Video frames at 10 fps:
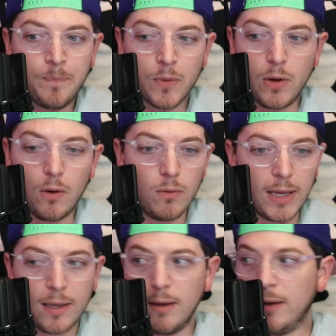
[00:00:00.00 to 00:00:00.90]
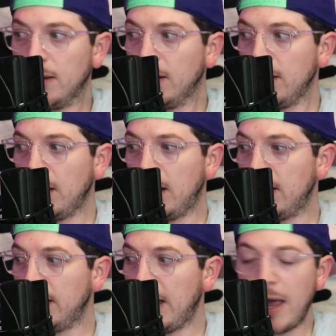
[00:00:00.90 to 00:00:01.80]

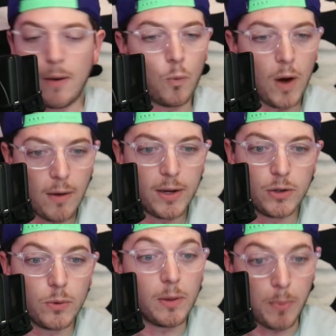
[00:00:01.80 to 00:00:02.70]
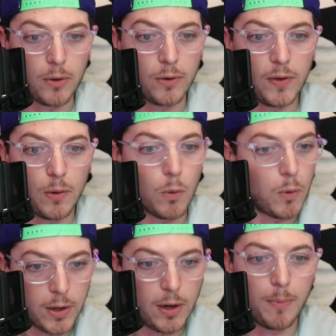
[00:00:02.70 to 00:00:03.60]
Hey, we're out here doing the partner thing. We're
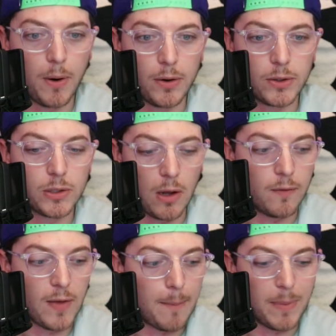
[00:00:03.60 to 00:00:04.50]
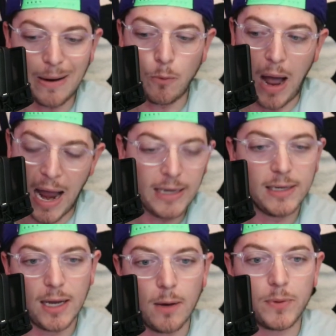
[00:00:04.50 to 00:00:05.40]
working our partners and all of that, but I
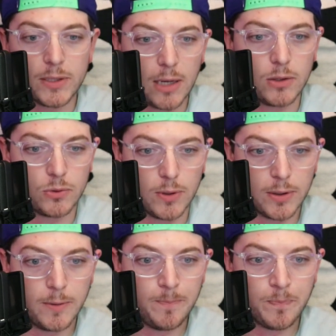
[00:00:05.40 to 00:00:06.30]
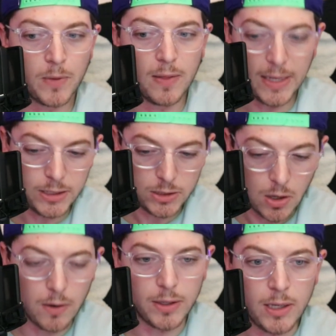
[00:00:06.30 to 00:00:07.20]
need to help the sales org. Let's
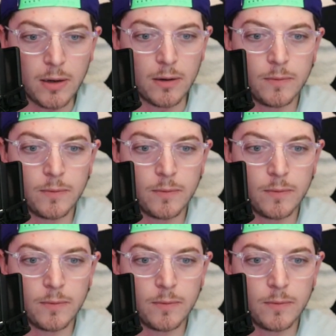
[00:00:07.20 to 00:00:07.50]
start here.